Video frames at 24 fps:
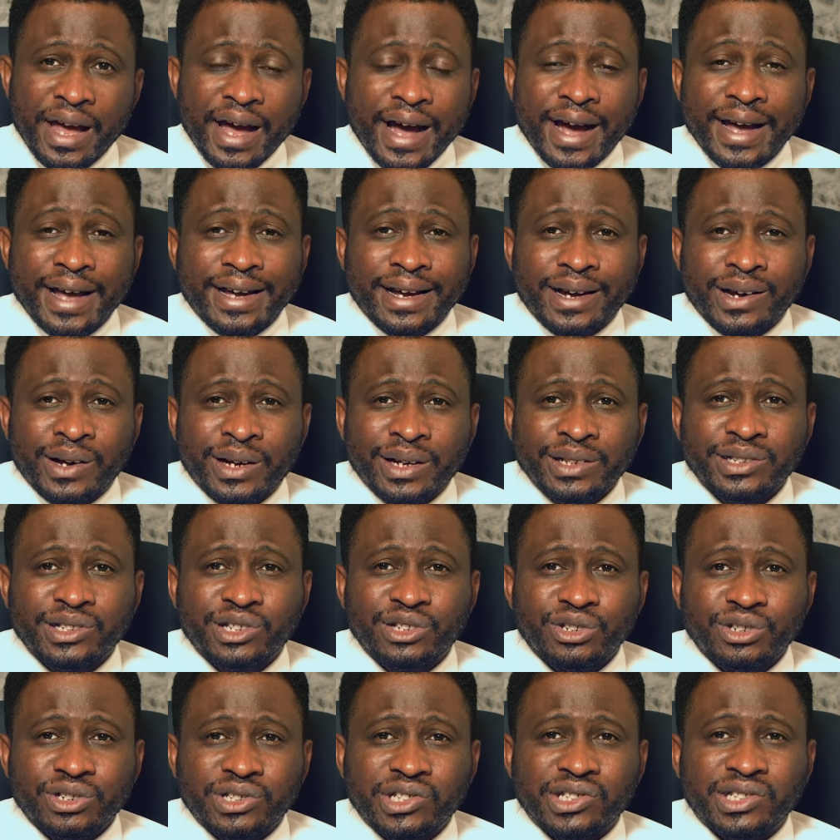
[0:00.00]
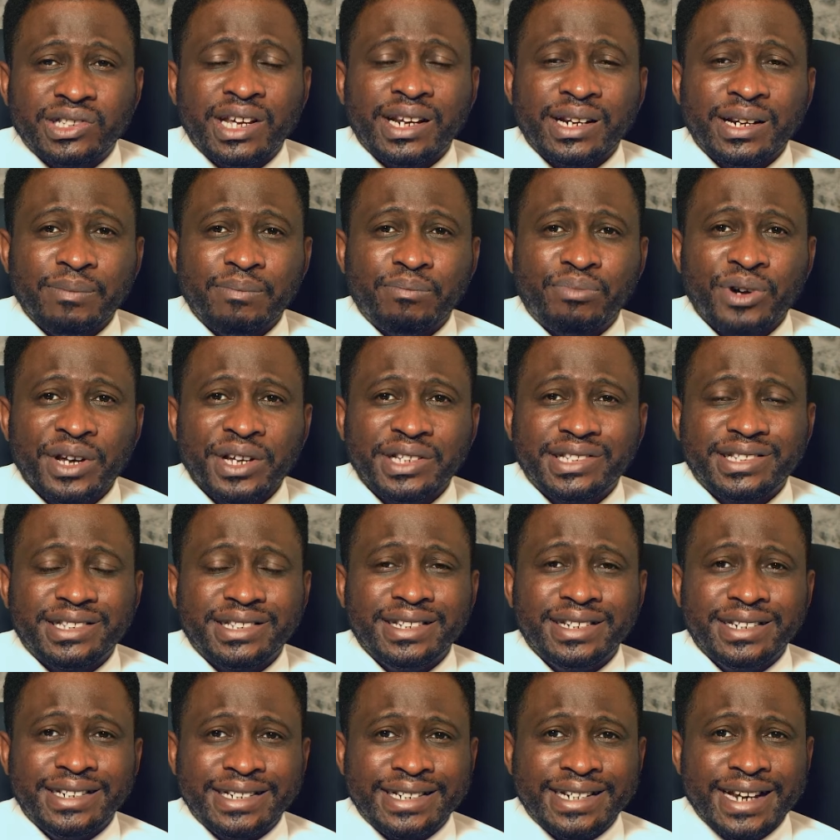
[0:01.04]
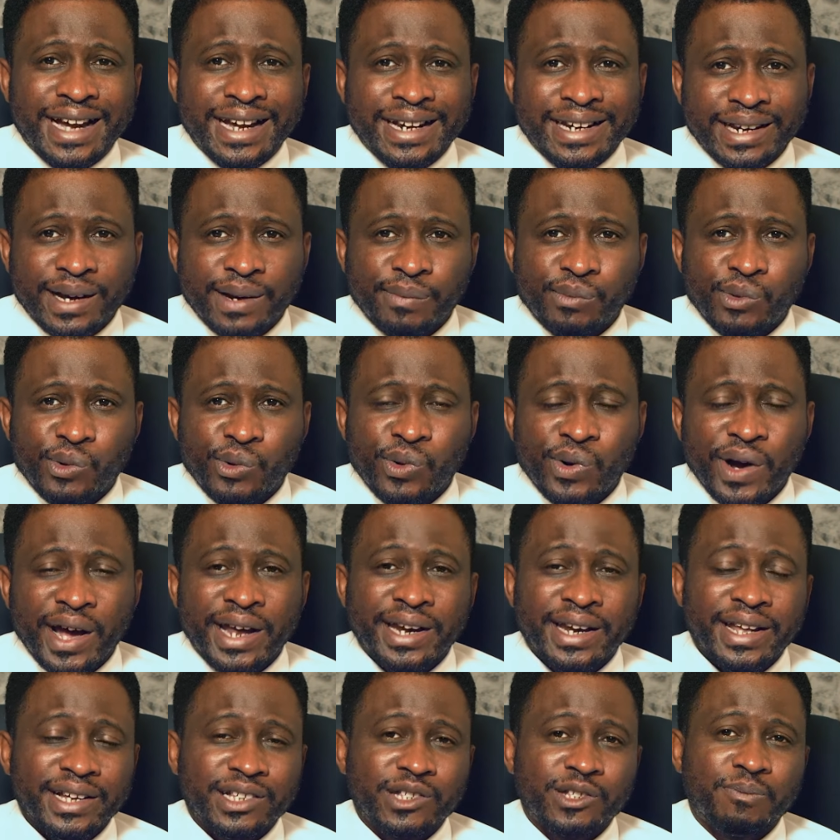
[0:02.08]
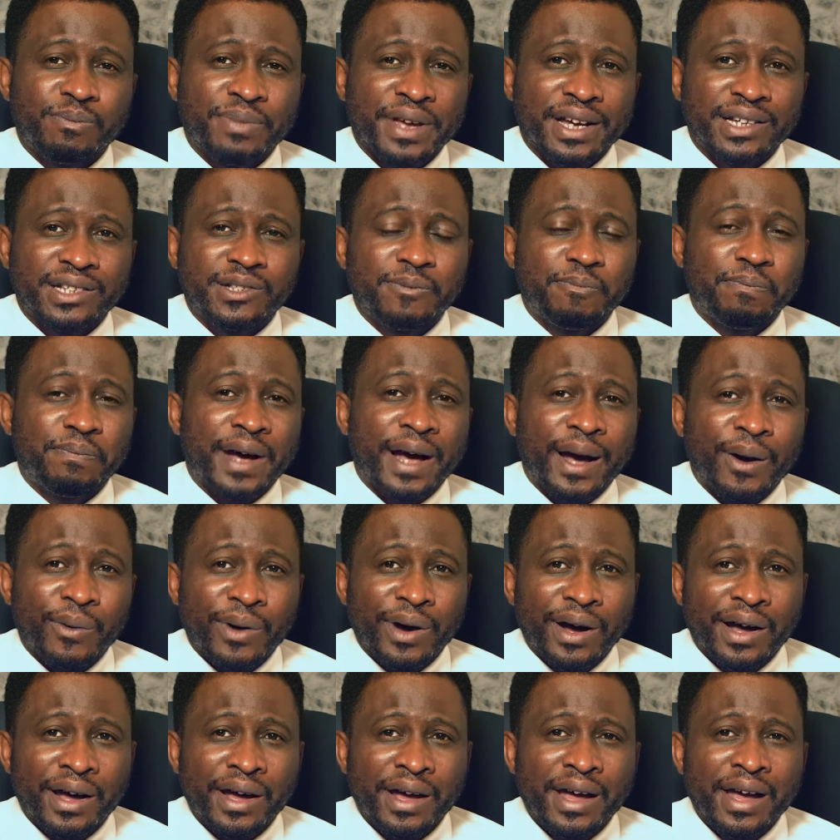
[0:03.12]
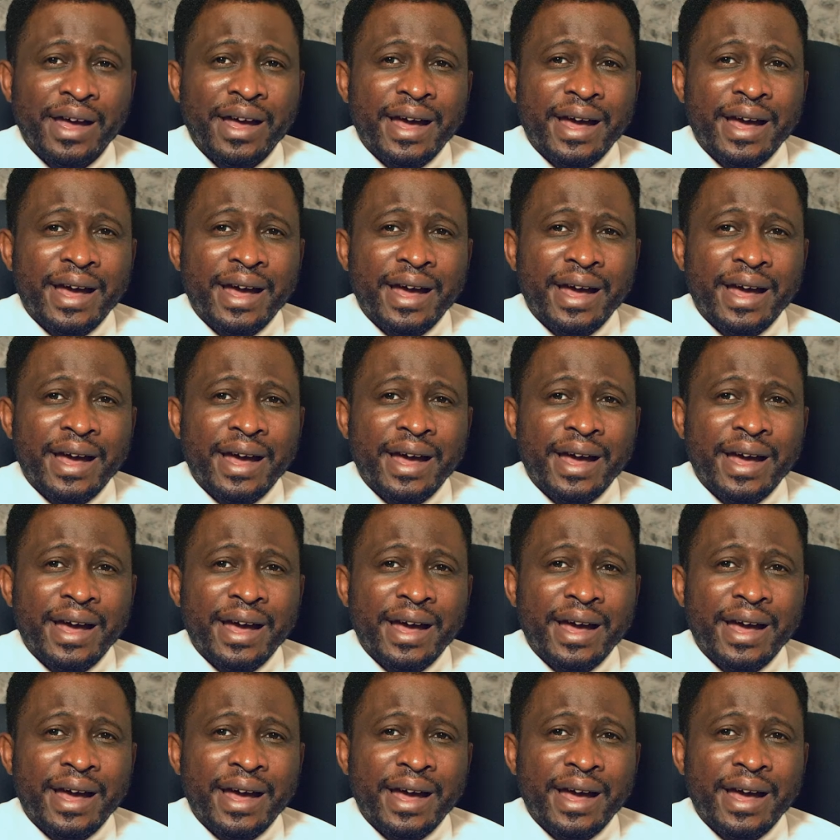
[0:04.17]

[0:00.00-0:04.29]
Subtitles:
I can't celebrate the dynamo and expect power.